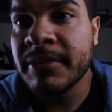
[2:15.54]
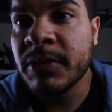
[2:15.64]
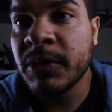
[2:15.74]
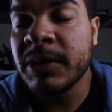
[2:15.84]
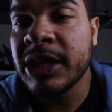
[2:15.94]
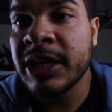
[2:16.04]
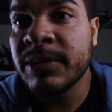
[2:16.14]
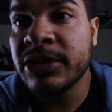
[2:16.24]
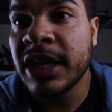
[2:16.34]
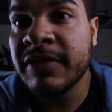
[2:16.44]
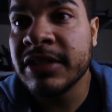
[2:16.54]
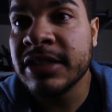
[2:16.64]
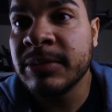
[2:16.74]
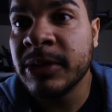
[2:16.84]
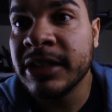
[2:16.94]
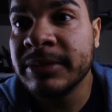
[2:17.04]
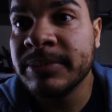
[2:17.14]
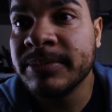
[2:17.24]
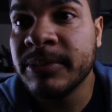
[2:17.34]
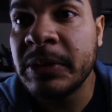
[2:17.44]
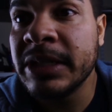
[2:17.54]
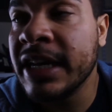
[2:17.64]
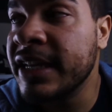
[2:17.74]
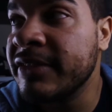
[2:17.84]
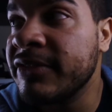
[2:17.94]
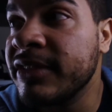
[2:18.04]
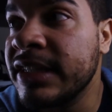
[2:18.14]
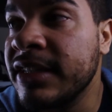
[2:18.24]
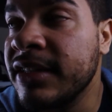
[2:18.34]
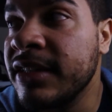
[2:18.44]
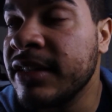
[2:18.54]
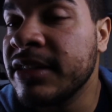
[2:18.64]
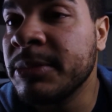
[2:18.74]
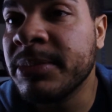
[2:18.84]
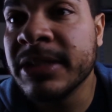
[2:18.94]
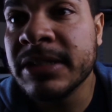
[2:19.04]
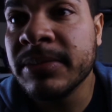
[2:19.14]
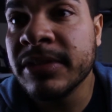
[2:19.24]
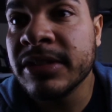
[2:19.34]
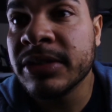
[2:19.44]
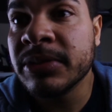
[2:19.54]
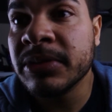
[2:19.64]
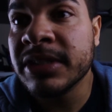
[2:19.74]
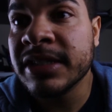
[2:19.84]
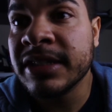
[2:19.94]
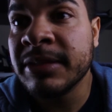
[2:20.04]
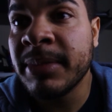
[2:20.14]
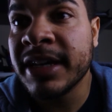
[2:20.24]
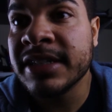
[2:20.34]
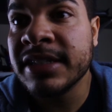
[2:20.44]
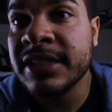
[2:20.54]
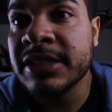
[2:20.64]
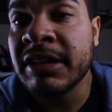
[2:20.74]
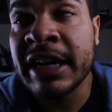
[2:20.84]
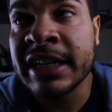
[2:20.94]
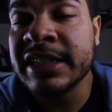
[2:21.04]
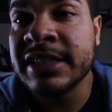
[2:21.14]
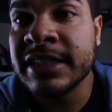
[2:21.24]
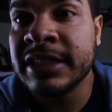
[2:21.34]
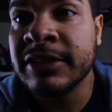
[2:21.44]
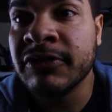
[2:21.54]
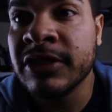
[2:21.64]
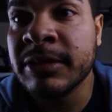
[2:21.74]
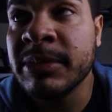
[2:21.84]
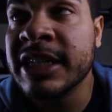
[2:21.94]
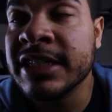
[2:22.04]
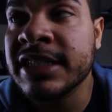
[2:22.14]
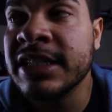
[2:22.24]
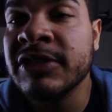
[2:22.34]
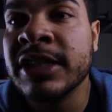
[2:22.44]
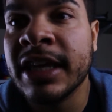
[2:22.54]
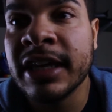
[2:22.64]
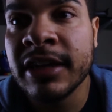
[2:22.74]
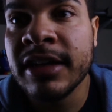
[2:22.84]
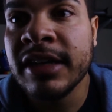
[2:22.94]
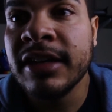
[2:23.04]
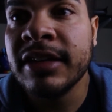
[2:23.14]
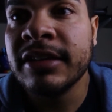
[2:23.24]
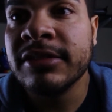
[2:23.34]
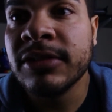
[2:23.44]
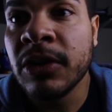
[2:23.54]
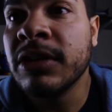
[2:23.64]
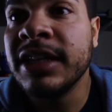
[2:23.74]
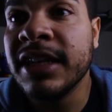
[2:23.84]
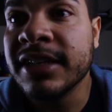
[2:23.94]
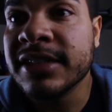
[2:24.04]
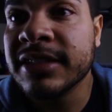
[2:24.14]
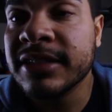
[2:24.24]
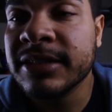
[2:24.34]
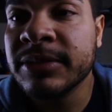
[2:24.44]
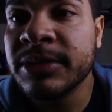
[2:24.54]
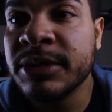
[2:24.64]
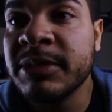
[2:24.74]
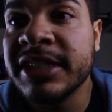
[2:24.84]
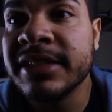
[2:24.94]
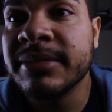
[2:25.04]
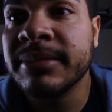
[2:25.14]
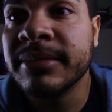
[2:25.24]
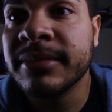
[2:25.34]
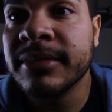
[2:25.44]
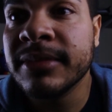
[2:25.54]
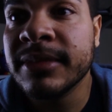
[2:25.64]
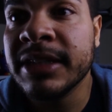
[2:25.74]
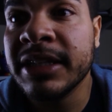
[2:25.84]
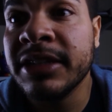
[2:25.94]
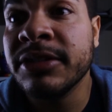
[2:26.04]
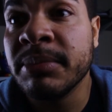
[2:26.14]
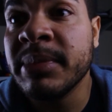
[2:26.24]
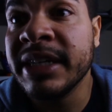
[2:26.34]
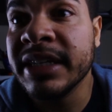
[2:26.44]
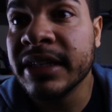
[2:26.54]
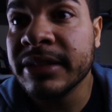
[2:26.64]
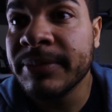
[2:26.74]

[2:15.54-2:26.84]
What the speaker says: when they would drive us somewhere. We would have the principal of the school sit in the back seat so I could sit in the front, because he was like, okides, which means that you're big.